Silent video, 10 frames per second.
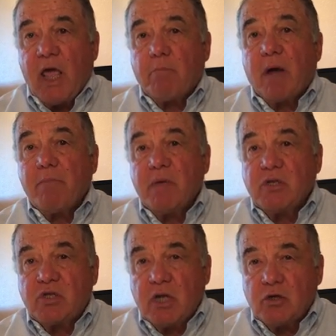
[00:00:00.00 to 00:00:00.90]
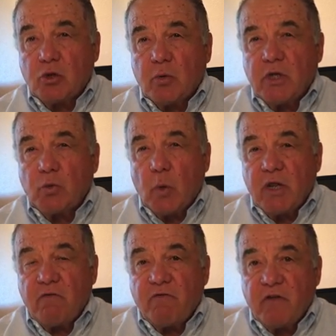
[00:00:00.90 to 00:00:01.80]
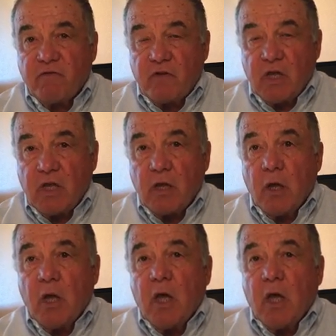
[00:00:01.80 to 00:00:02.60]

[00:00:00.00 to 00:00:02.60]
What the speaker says: and by mid-century 2050,